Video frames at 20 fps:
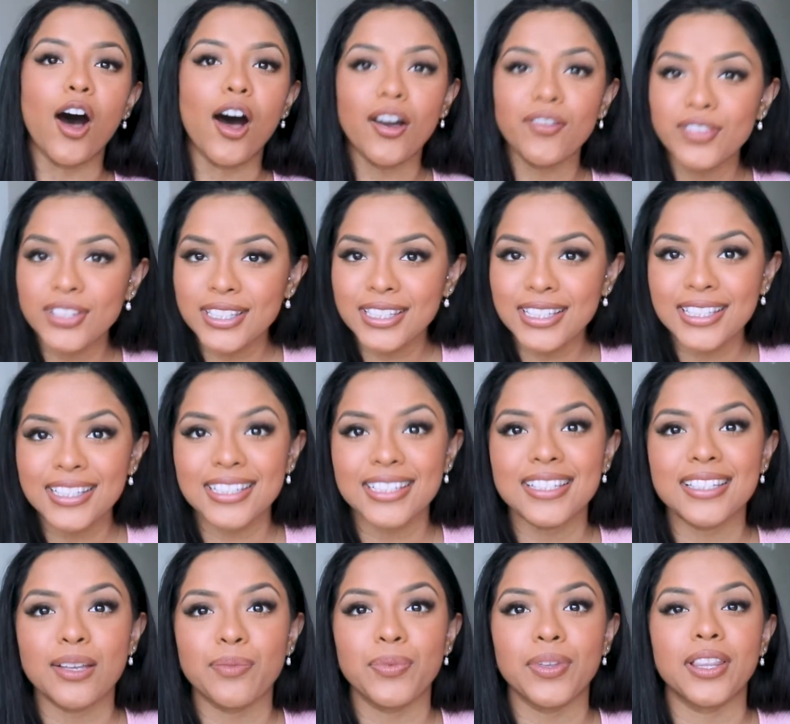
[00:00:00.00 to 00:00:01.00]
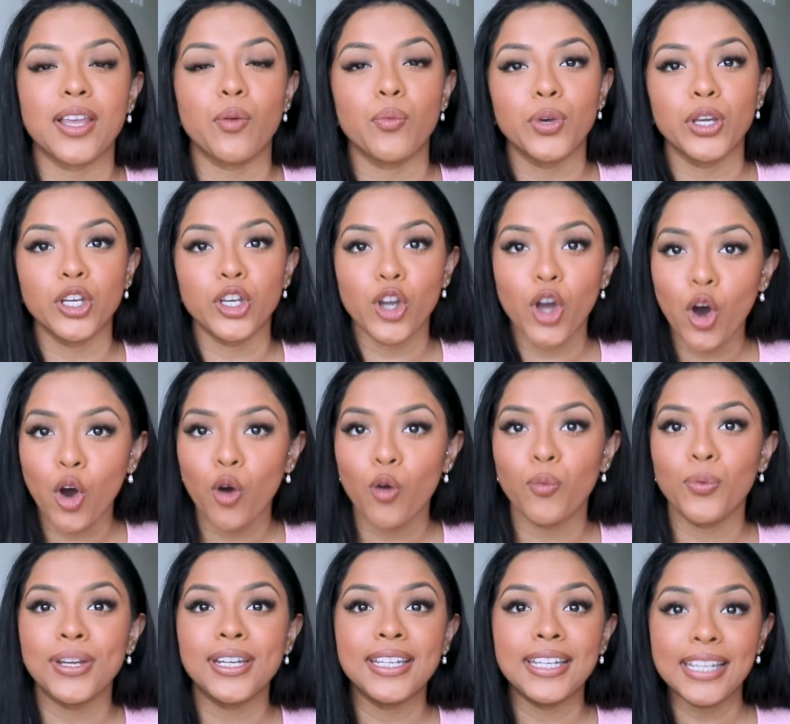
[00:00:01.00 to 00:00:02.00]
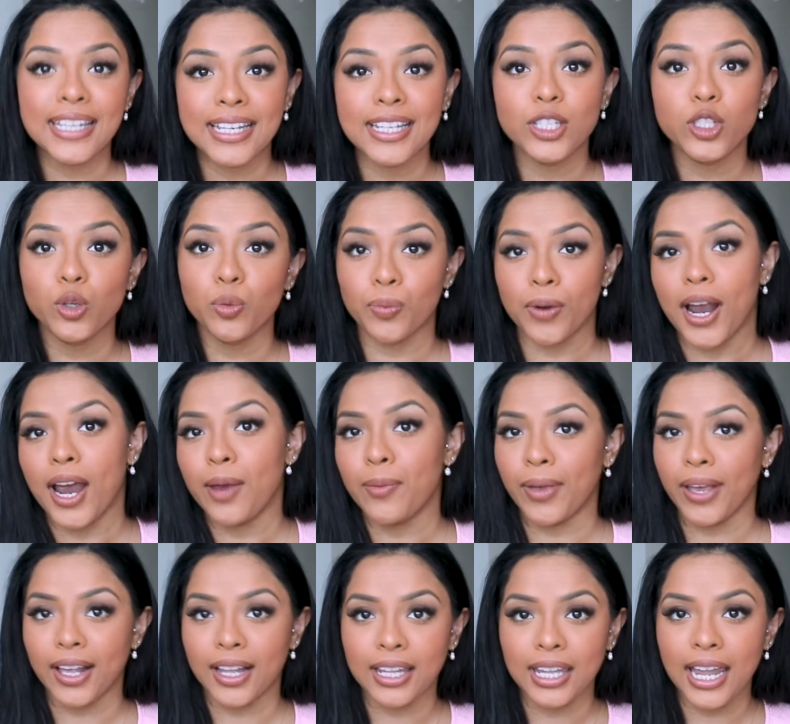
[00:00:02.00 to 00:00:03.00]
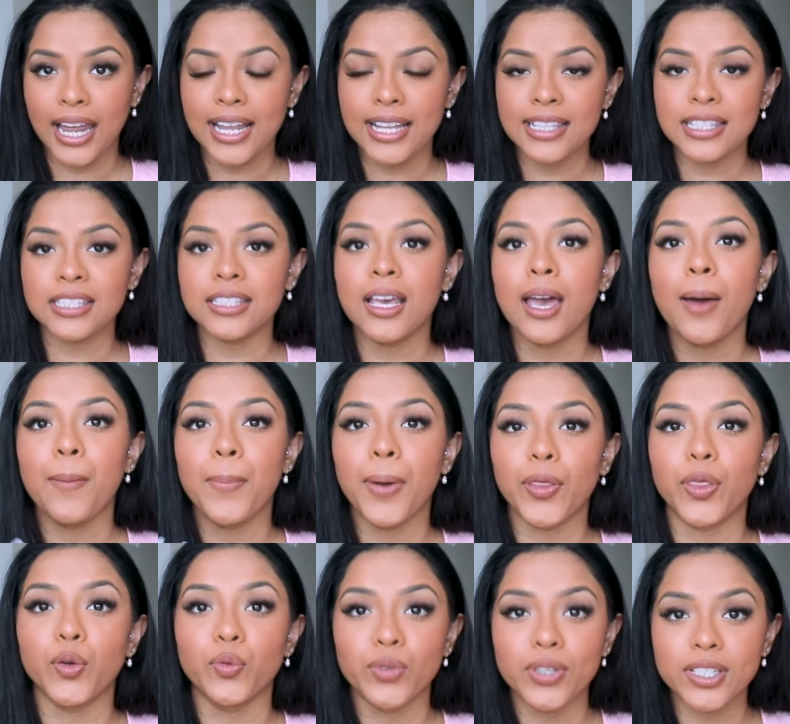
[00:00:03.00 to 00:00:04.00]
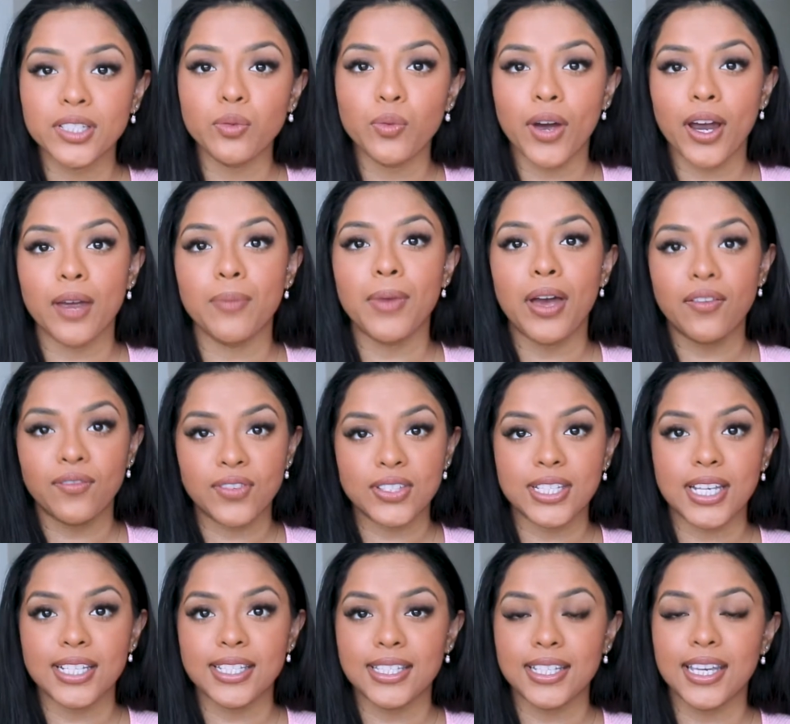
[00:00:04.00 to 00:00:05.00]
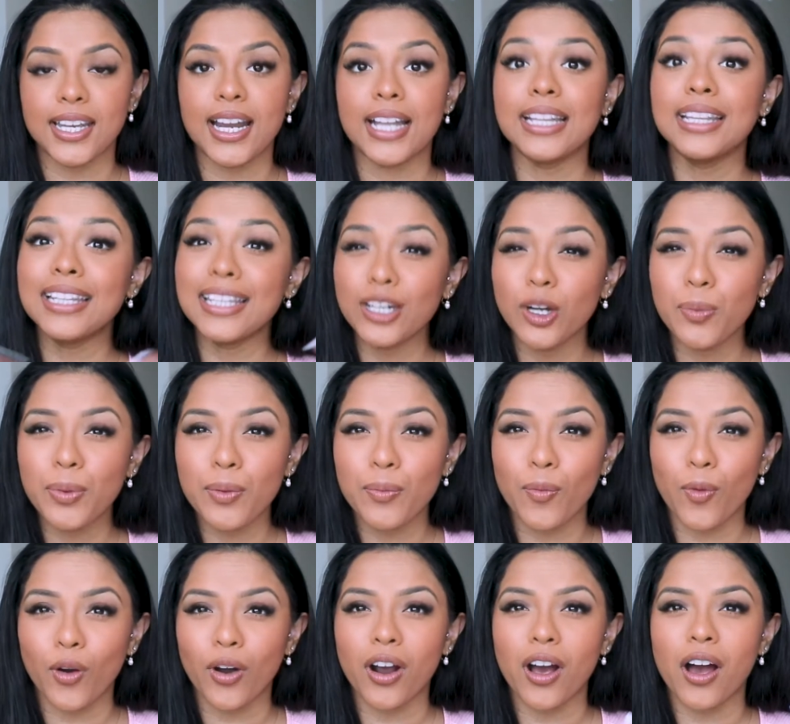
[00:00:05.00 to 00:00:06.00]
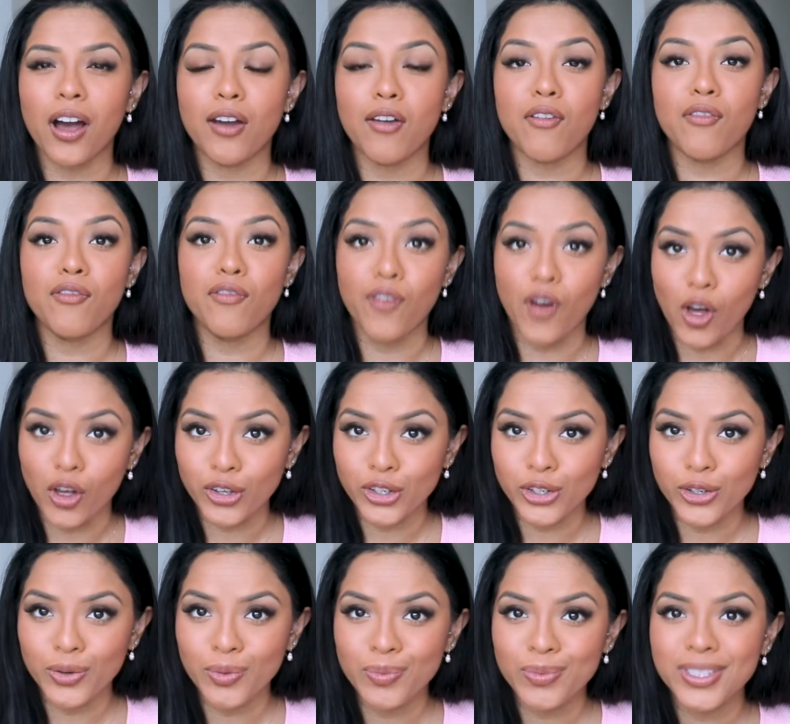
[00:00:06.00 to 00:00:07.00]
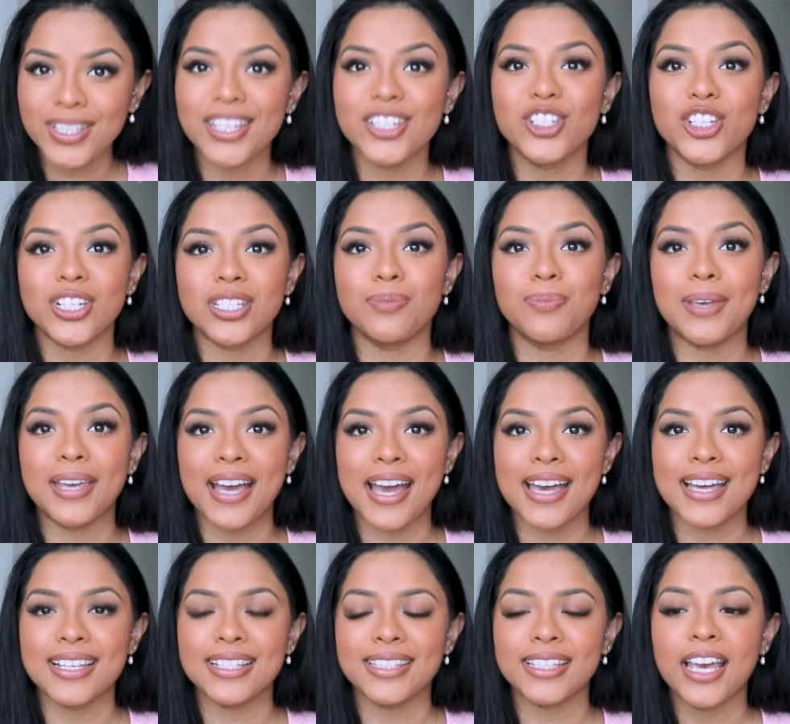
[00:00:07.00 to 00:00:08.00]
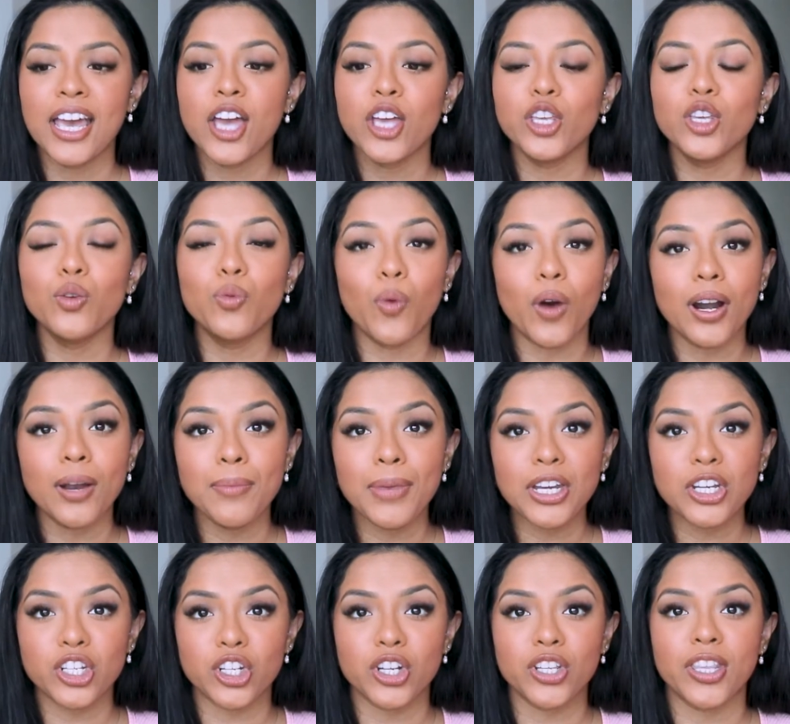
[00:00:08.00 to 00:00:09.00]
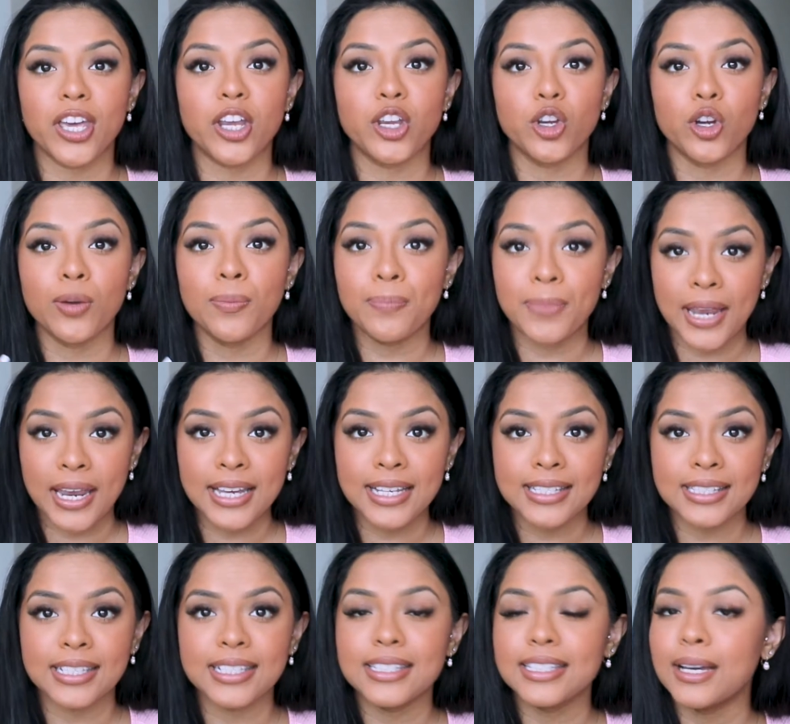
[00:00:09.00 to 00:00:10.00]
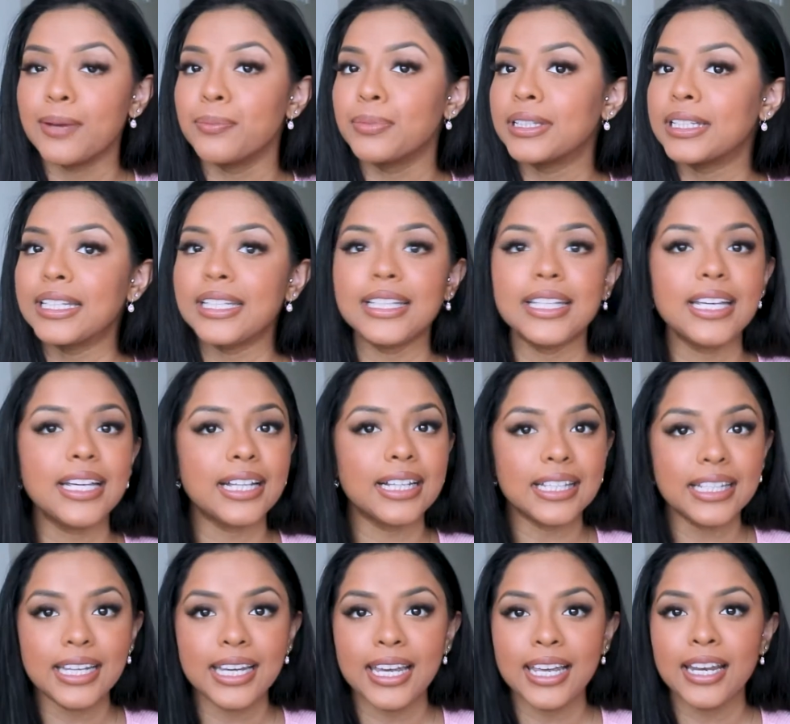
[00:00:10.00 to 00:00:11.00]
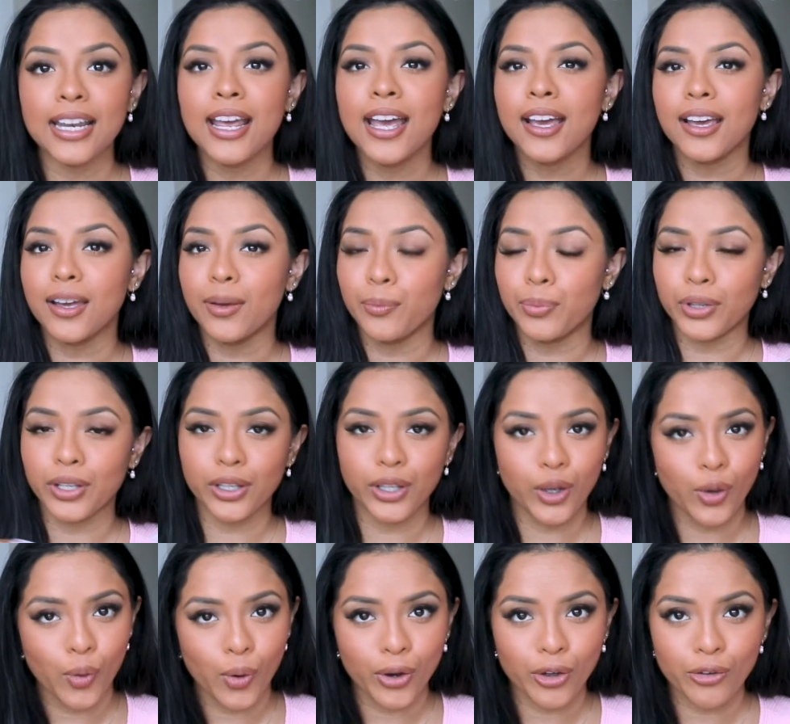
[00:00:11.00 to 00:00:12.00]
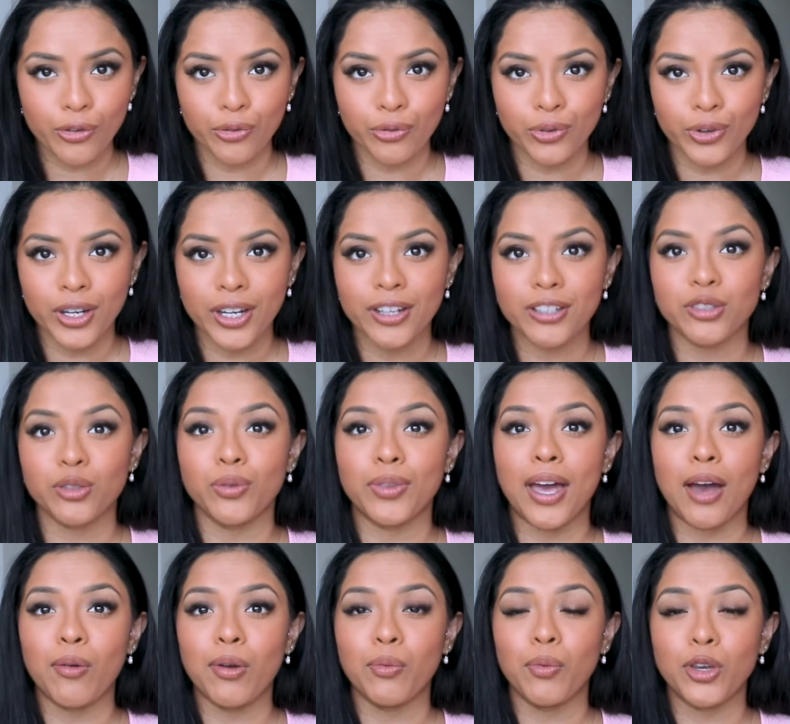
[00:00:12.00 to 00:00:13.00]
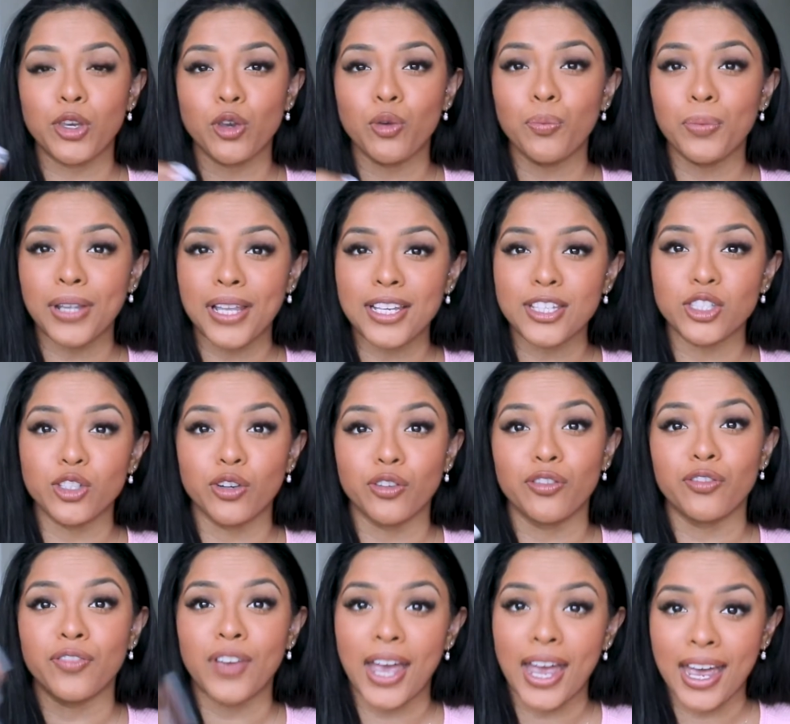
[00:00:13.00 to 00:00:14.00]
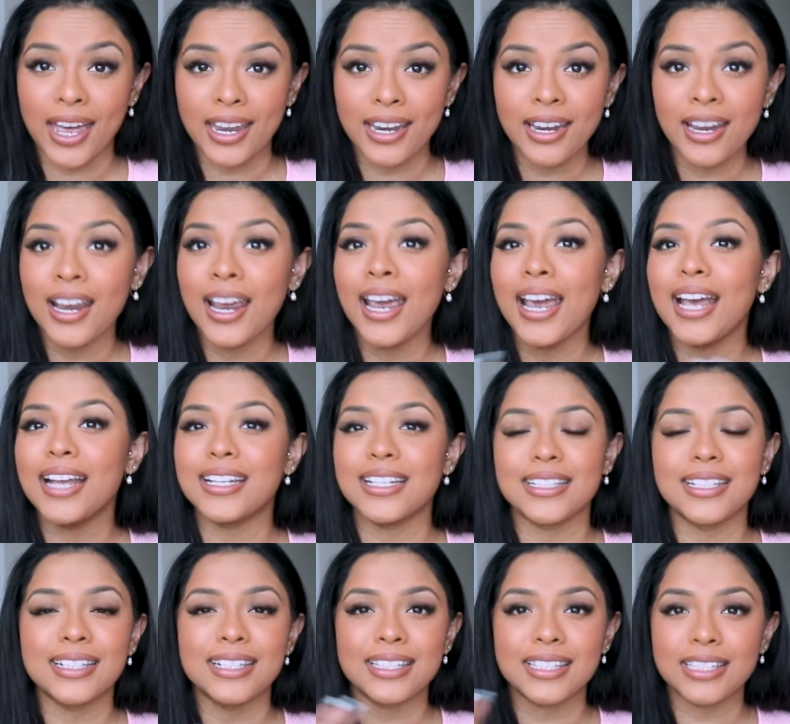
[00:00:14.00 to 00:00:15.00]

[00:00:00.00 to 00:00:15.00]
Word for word: Obviously, this is something that we know we need to prime and cleanse, but the reason why I'm emphasizing it a little bit more on volumes is just because you wanna make sure that your base is completely clean, completely oil-free, so that way when you place your fan, it doesn't